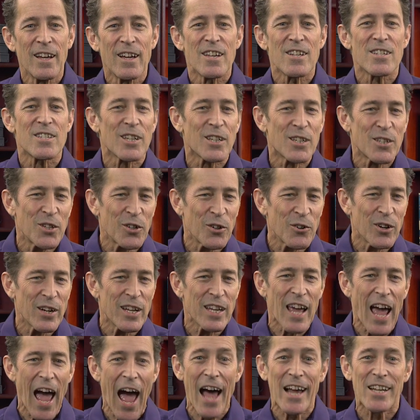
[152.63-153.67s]

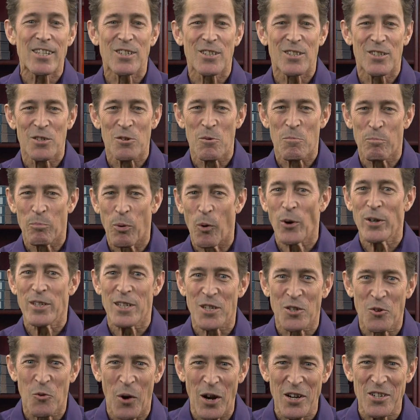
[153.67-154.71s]
Security asks you
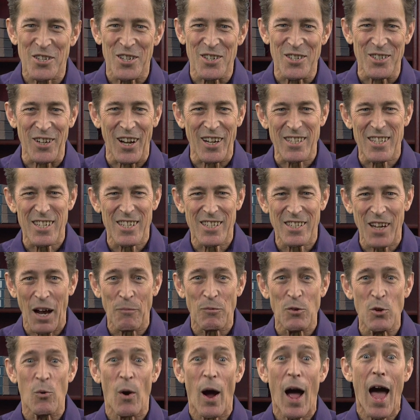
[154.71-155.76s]
pointed questions on
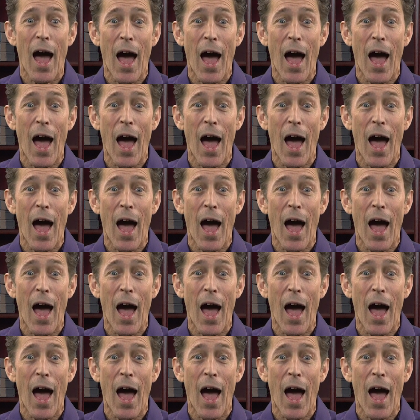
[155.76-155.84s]
stuff you